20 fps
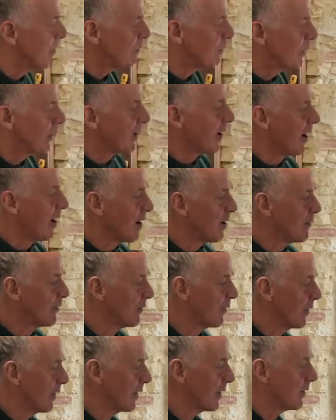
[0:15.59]
but
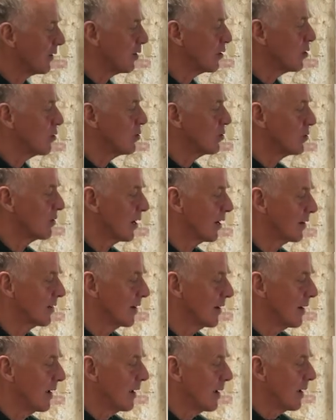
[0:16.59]
I've used it
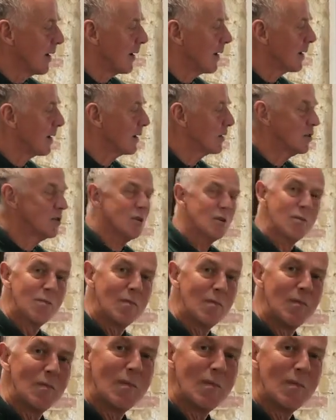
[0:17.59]
to